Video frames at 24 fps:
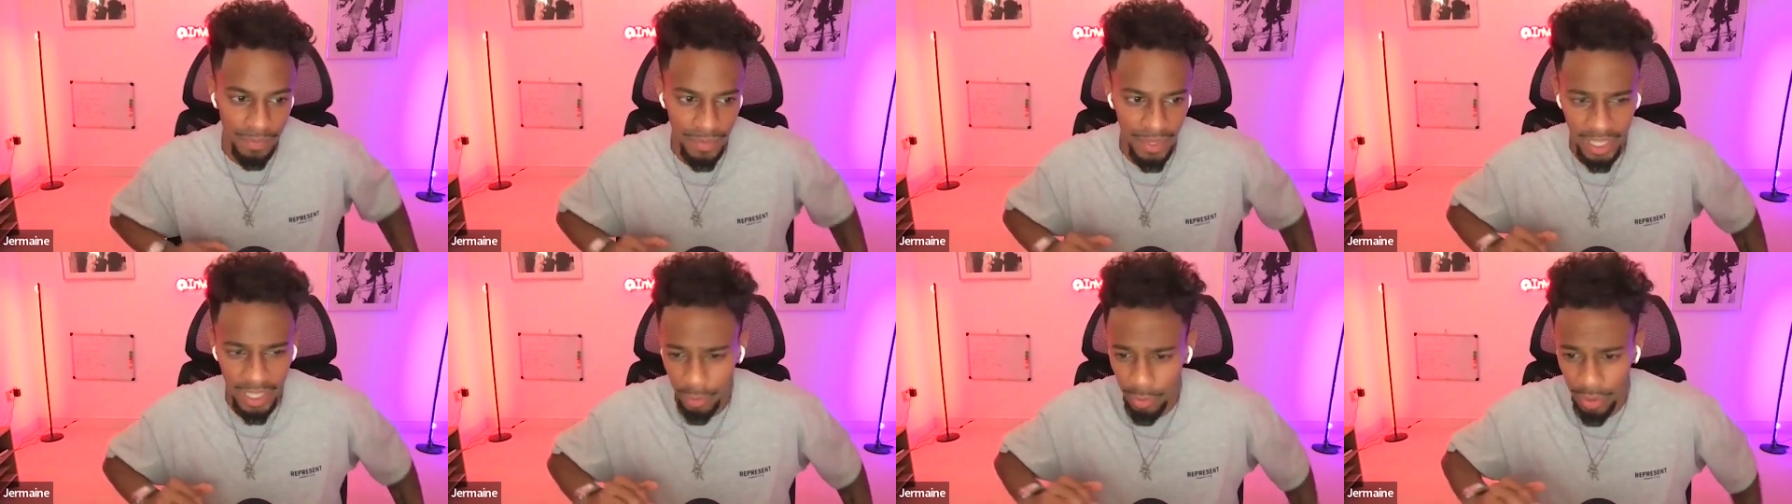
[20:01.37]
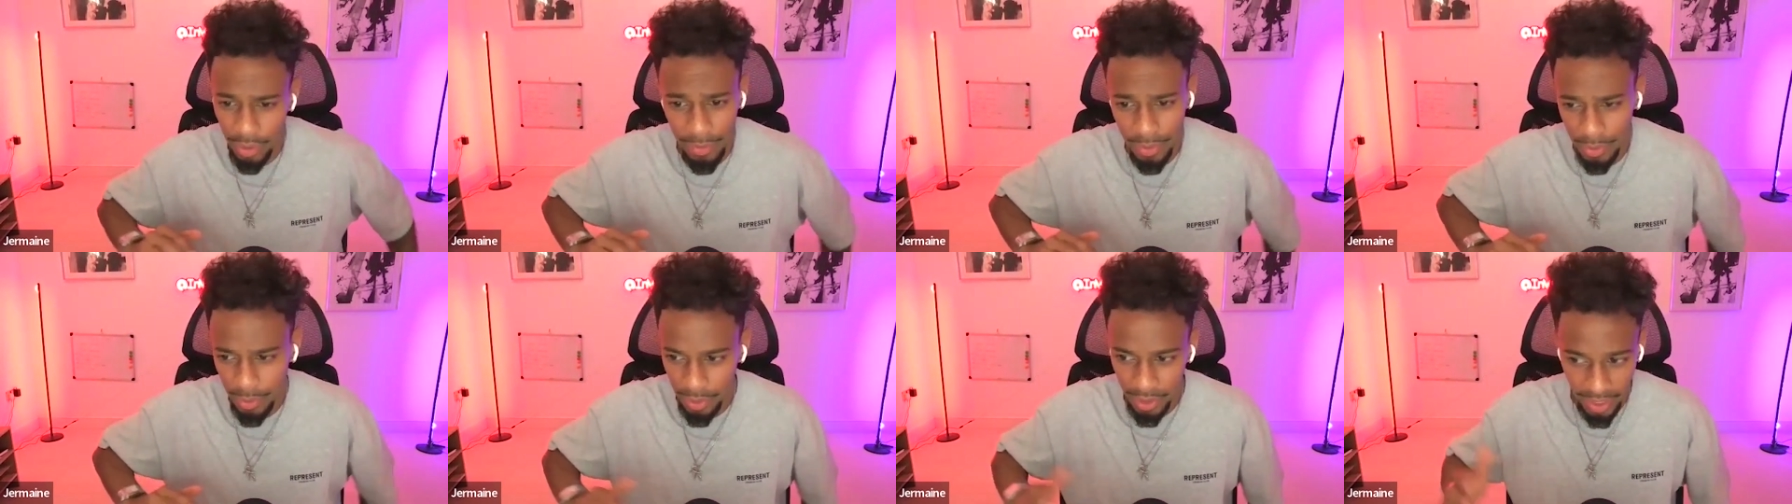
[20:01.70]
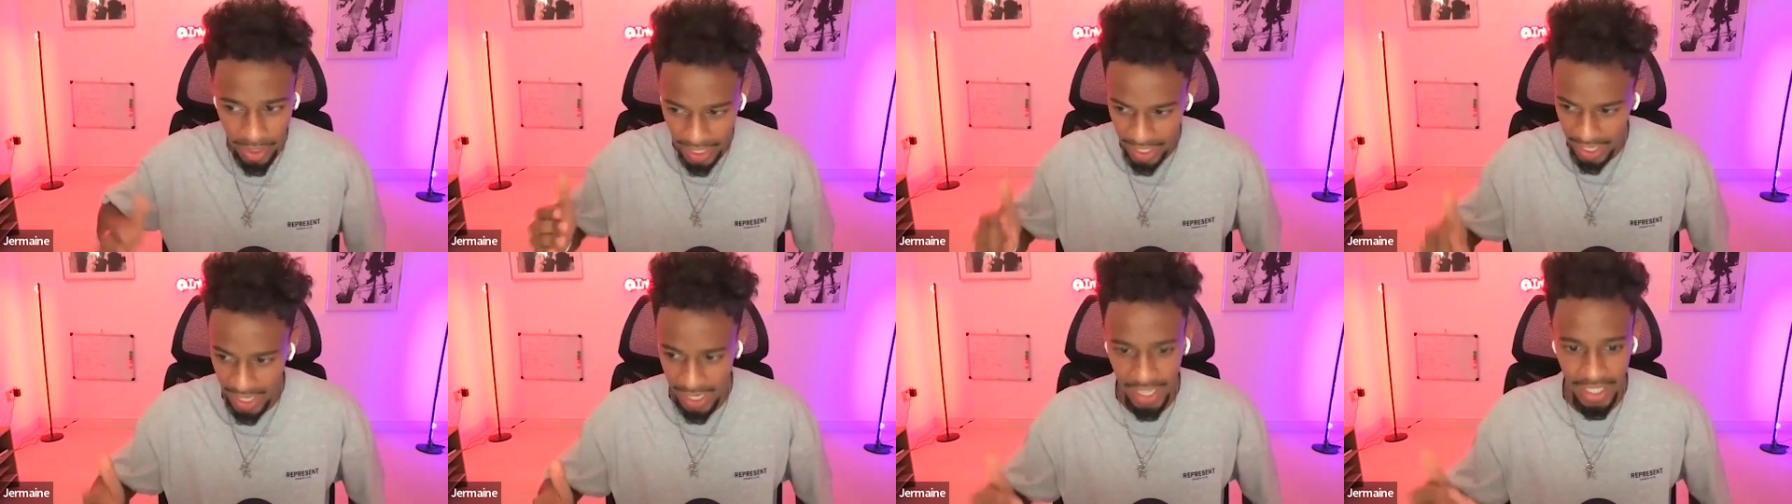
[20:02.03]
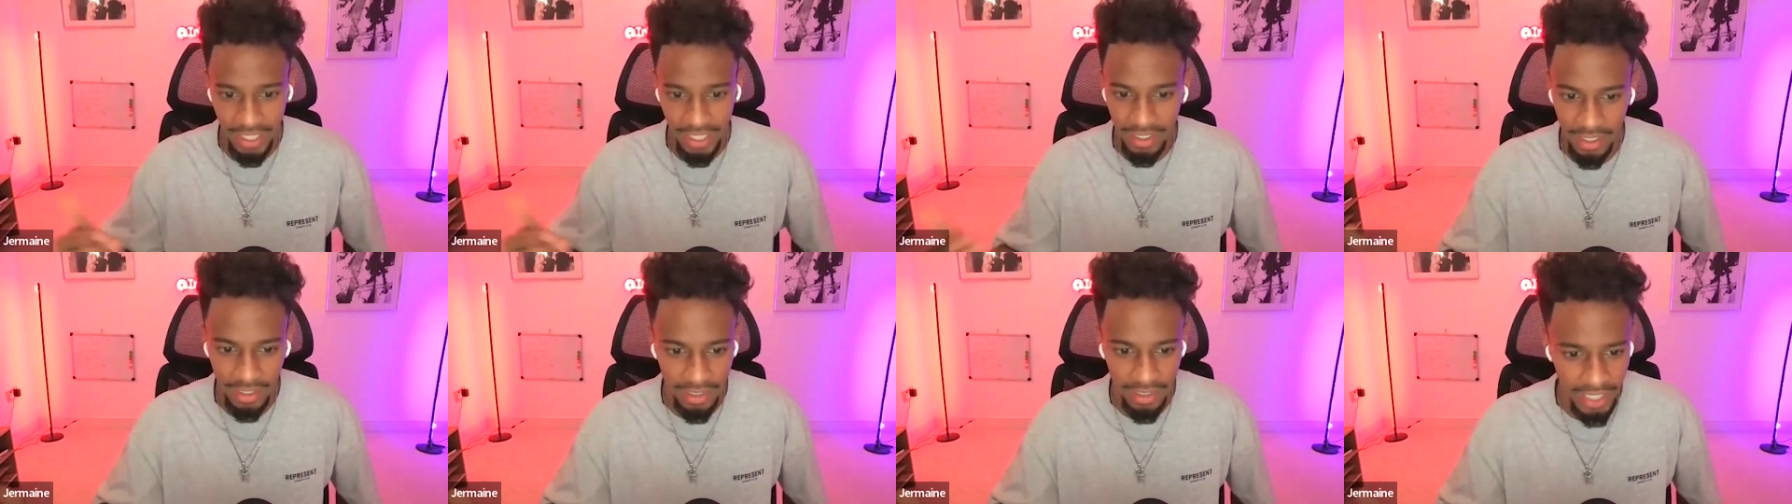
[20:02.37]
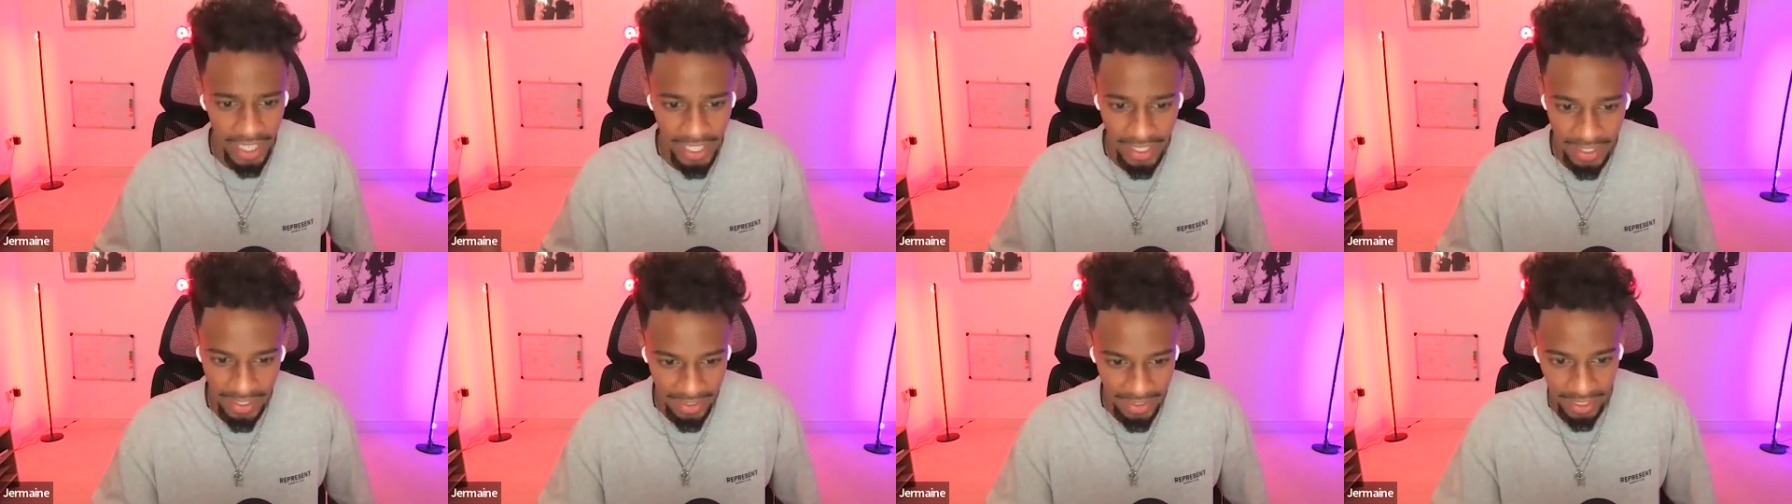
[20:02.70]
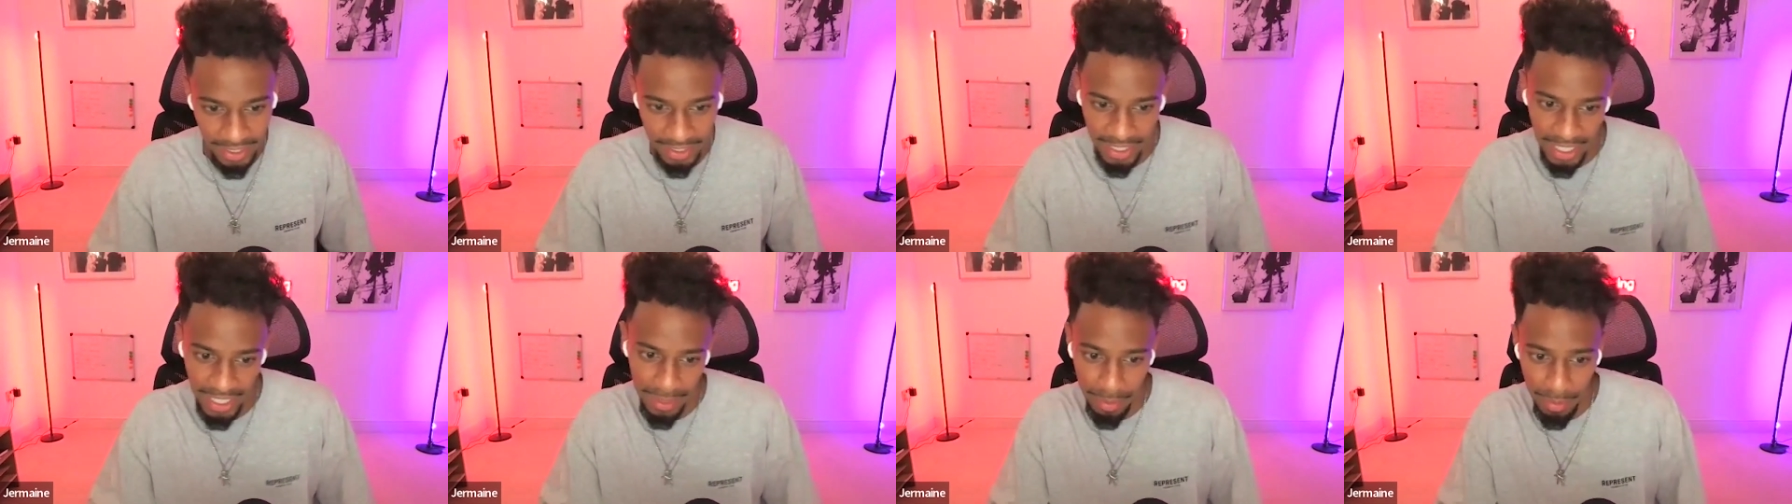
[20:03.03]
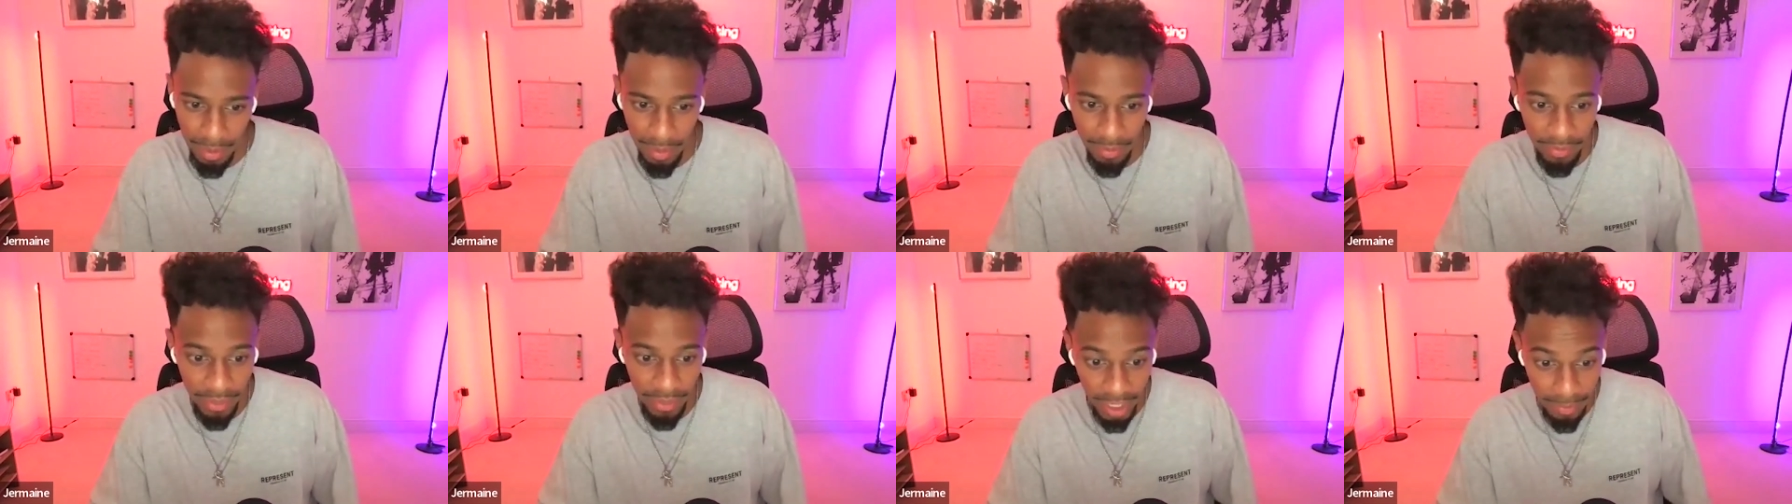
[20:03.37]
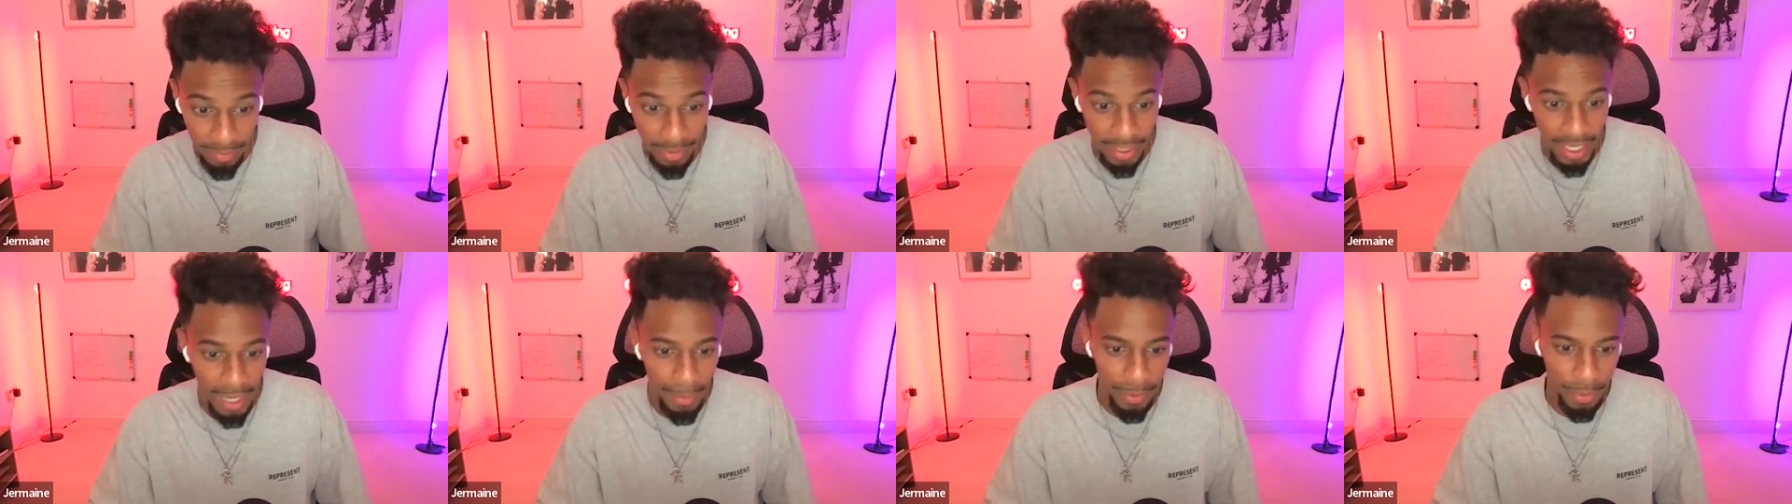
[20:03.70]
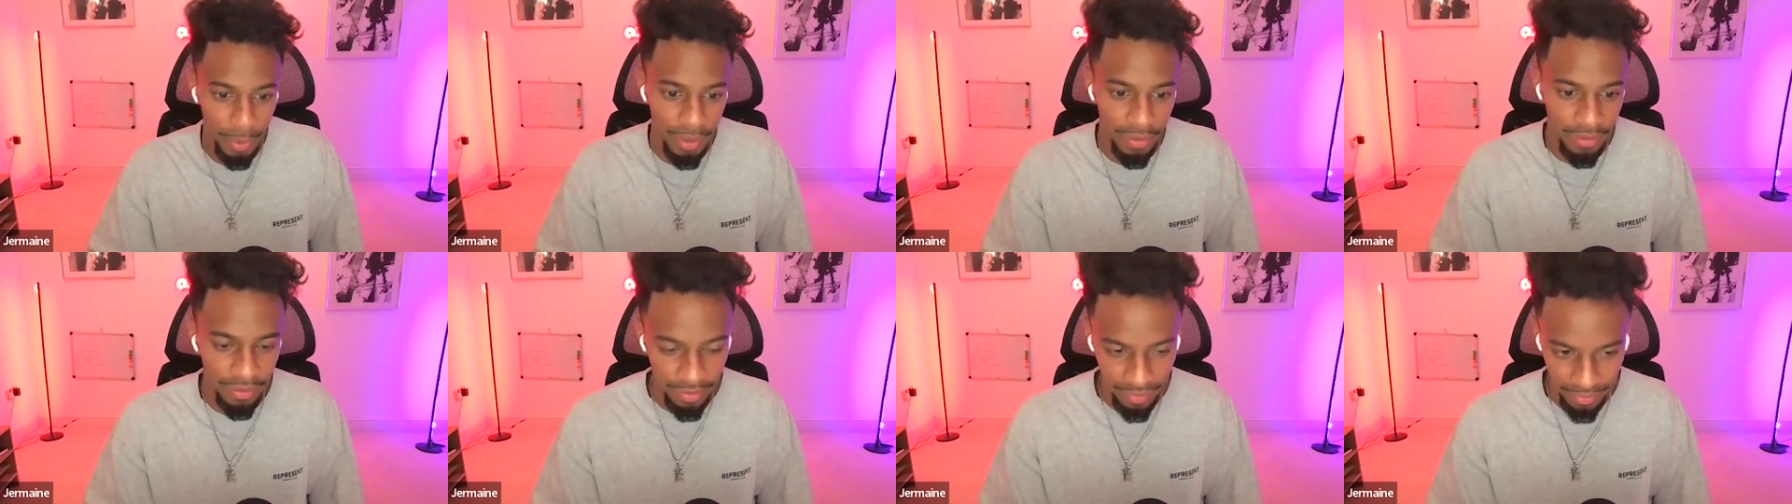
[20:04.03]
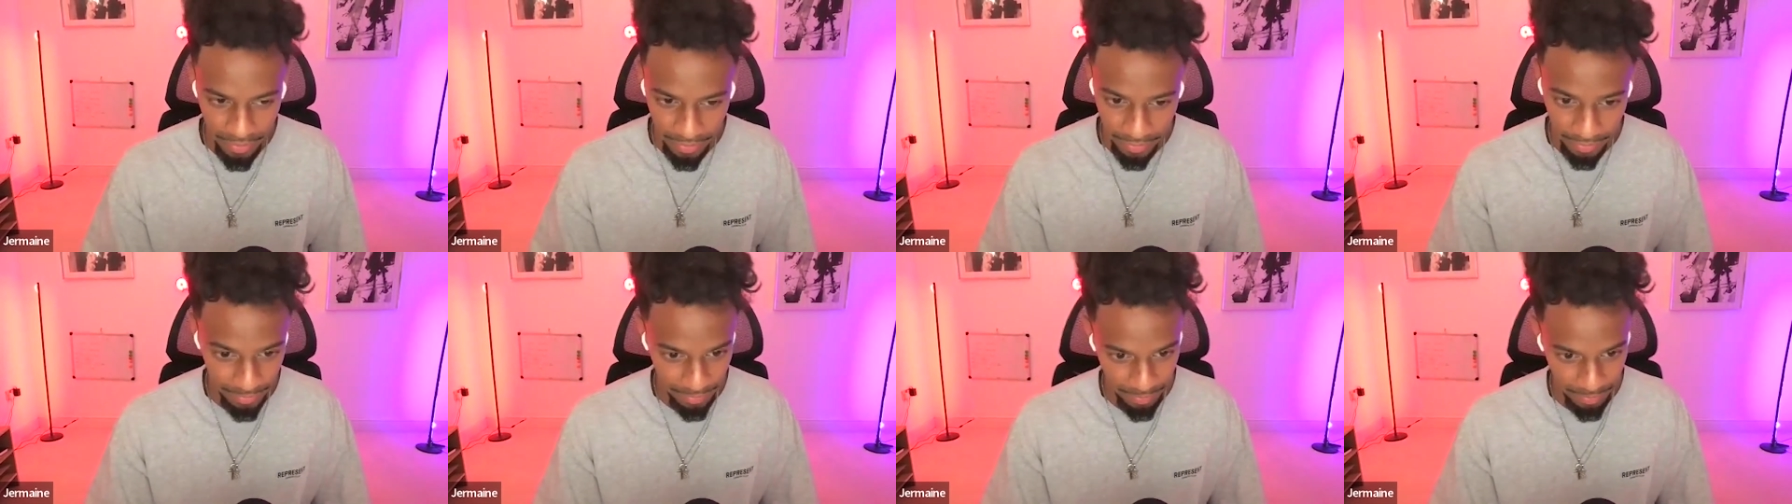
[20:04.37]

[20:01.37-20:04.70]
Anywhere between like 8 to 10K per month, I'd be happy with.